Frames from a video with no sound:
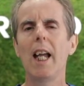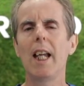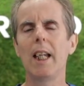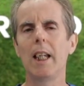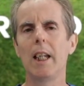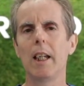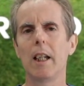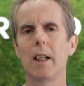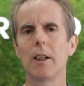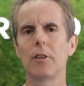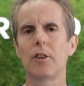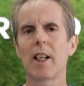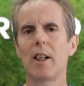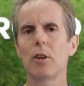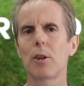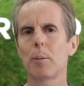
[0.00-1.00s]
and
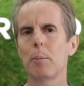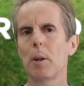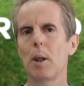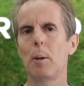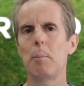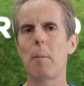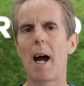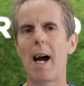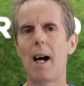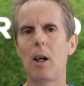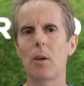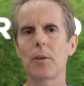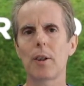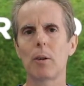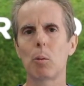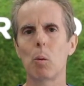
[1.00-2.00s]
tell them about
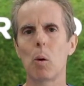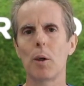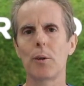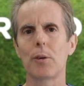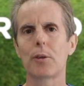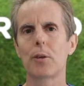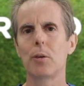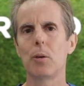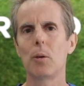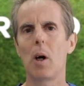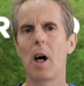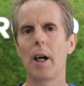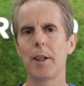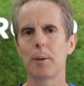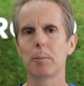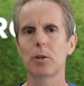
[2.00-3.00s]
one or two
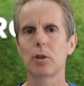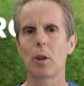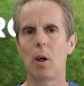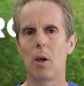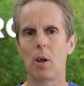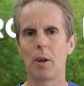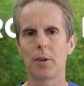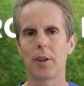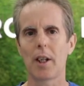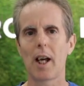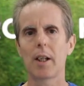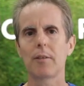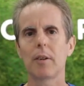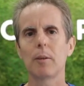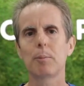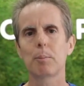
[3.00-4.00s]
items on
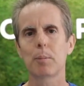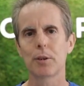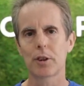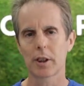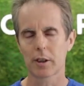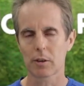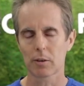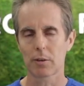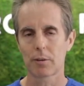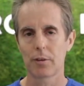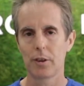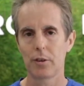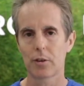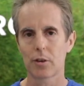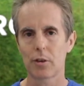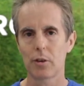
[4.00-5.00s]
that particular
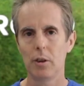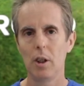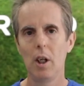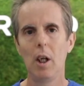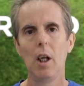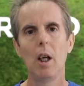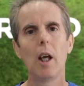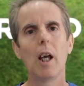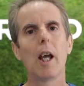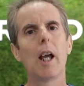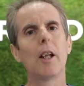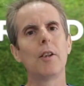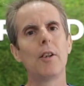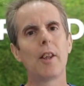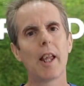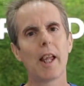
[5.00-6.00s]
feature,
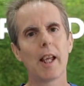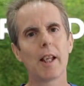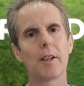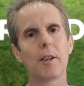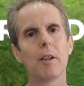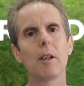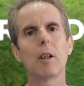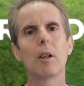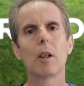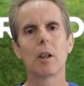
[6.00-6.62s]
and then